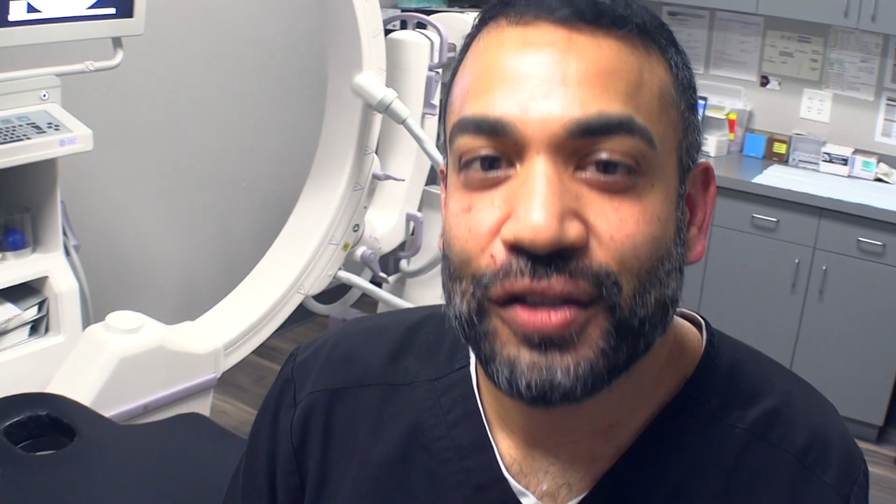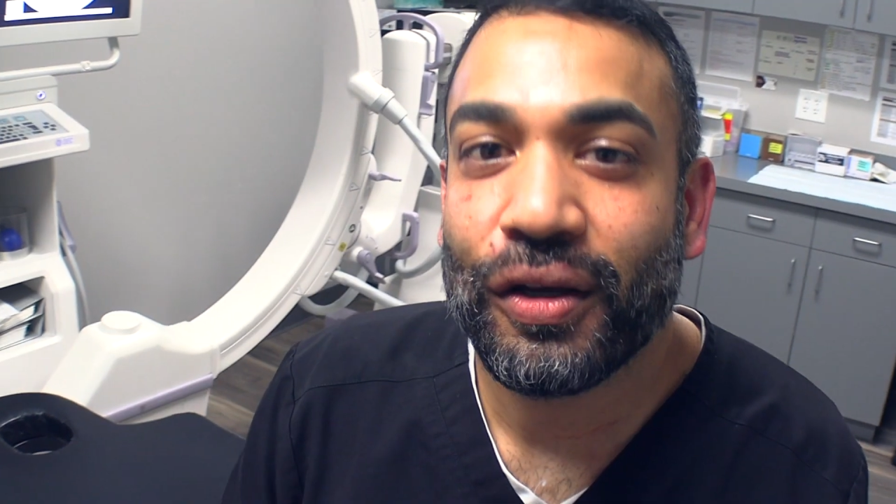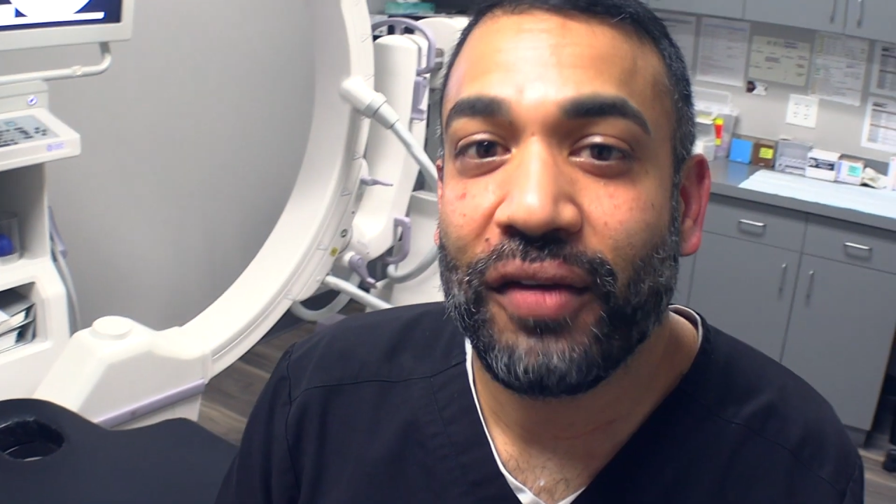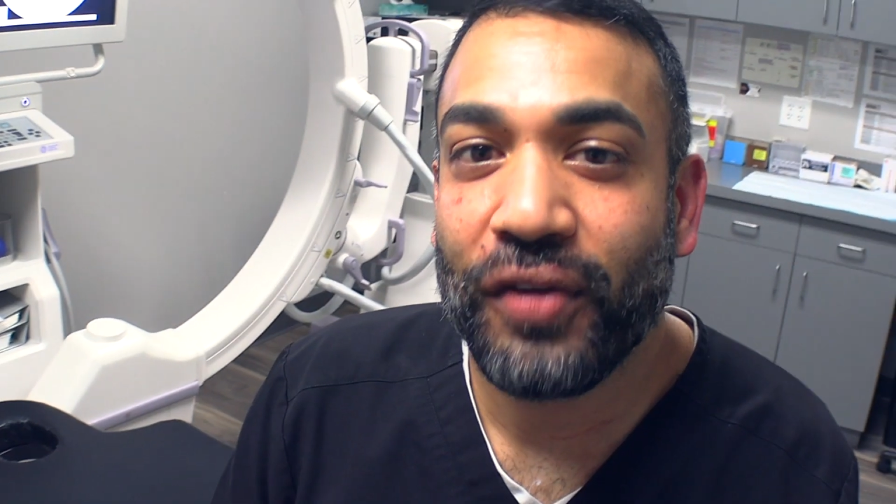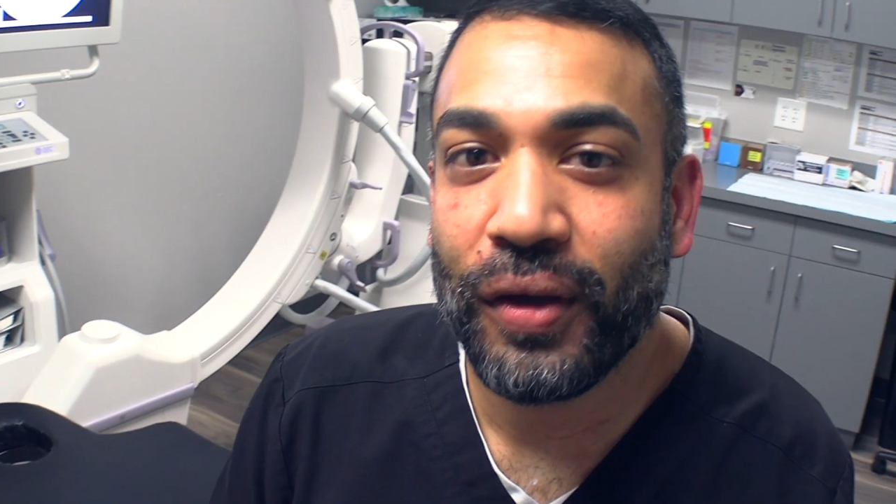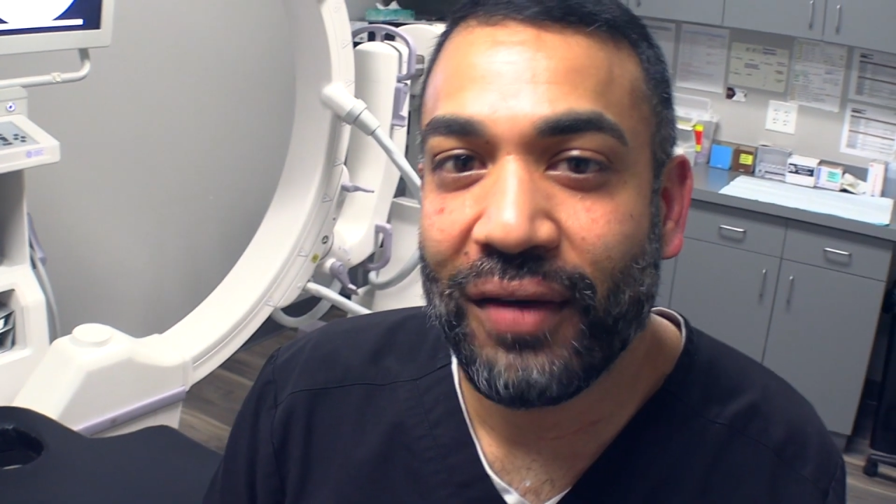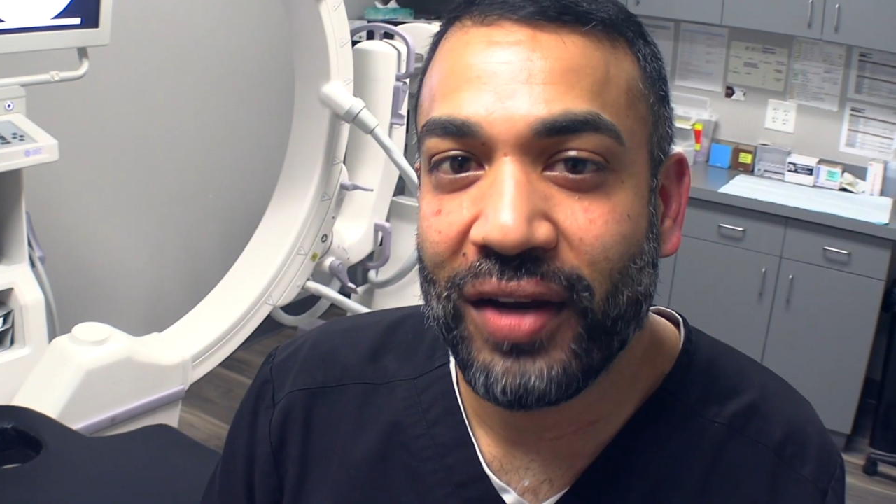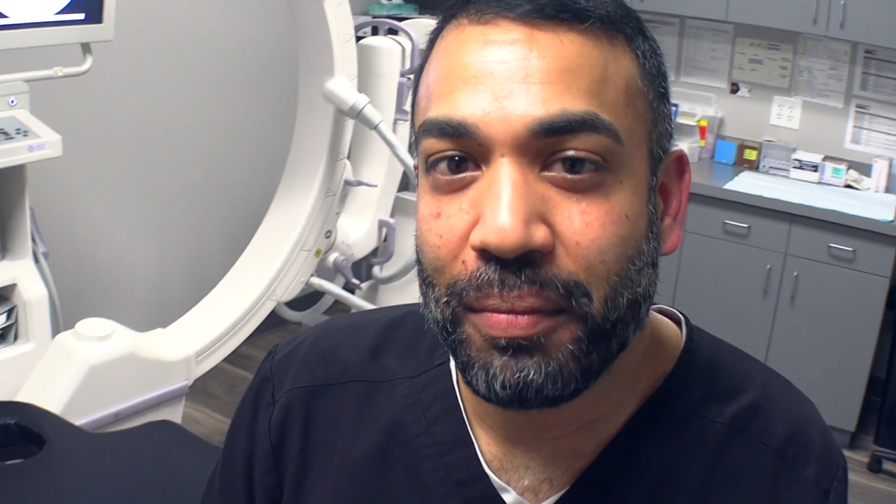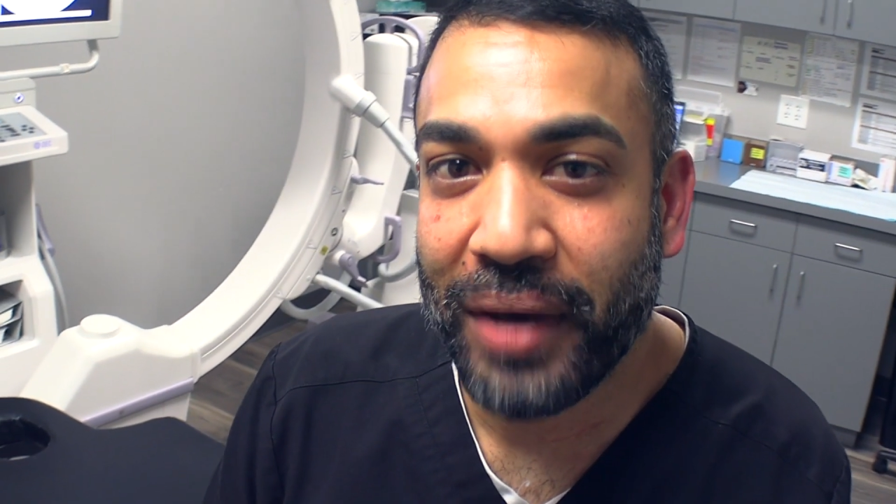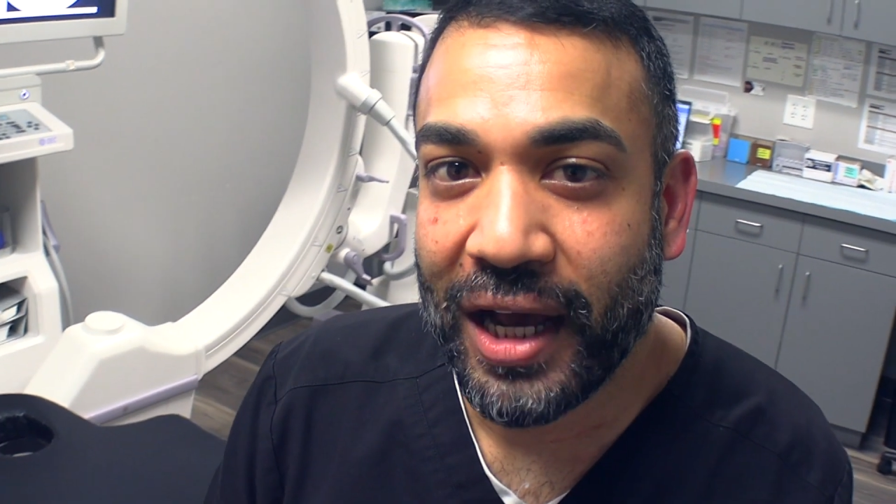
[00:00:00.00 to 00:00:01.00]
So if you have
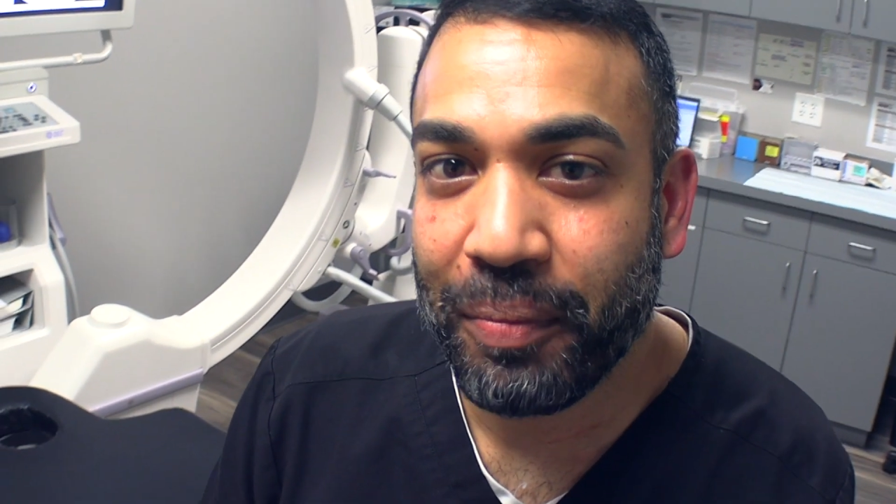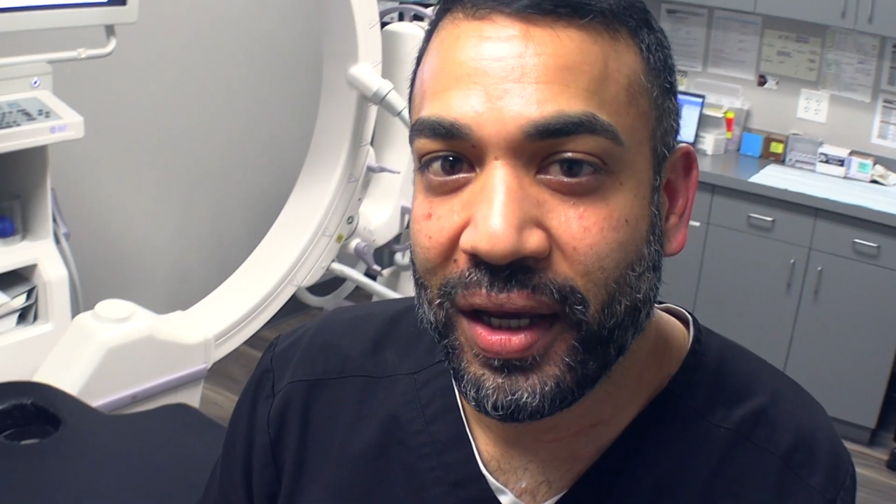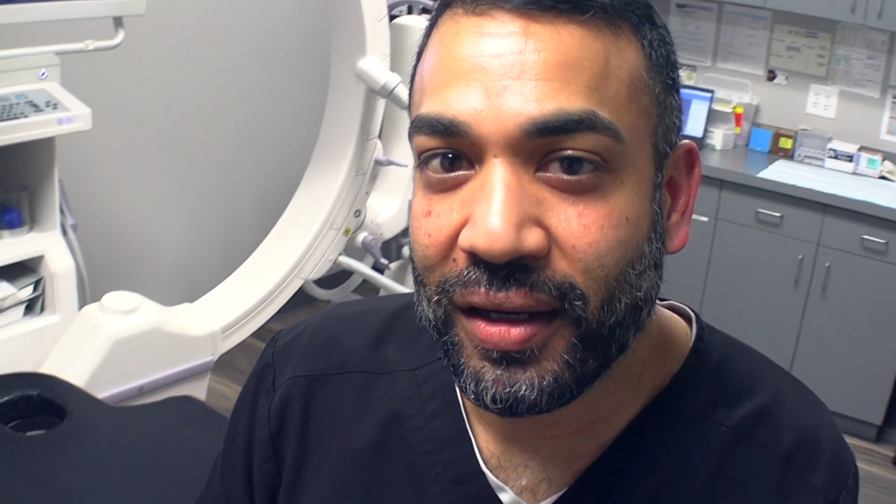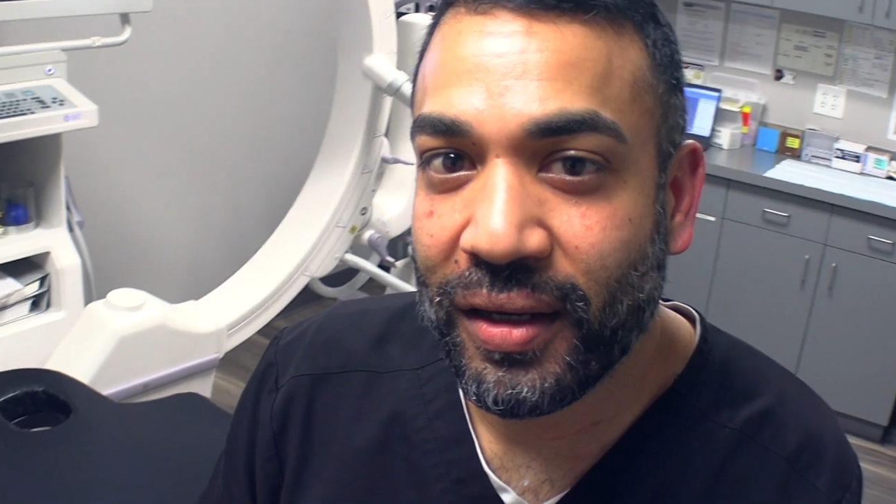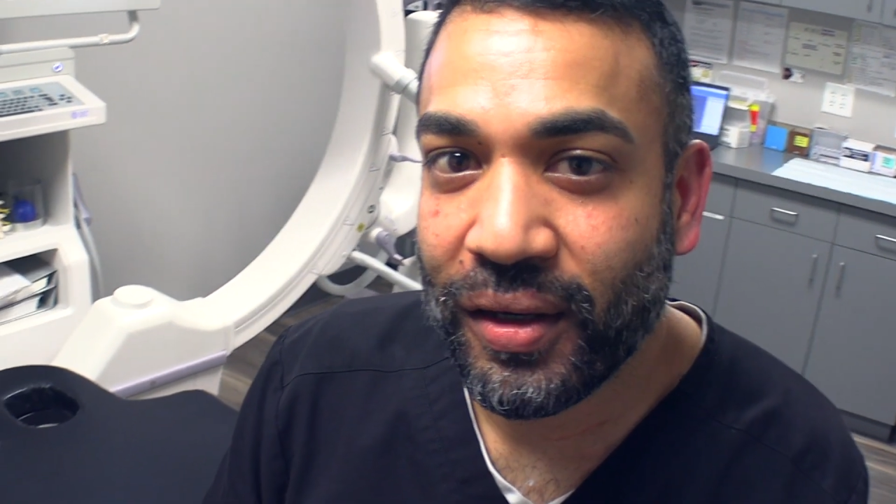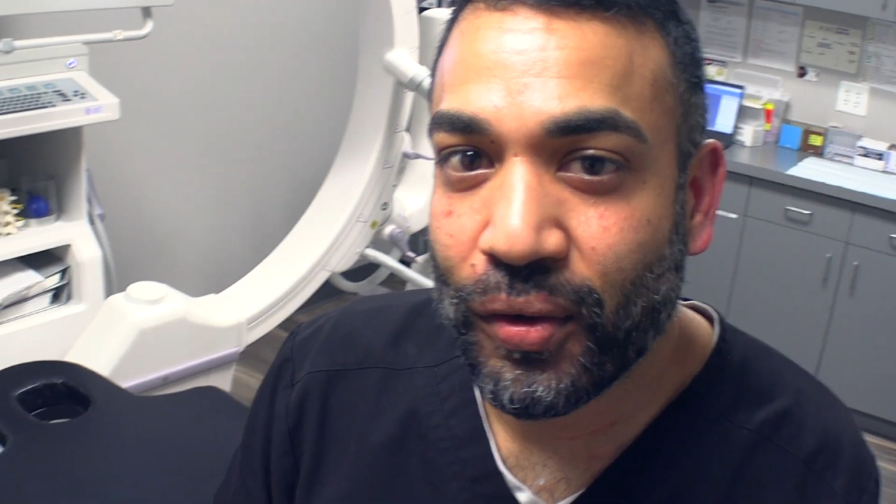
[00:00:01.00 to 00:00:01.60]
any back pain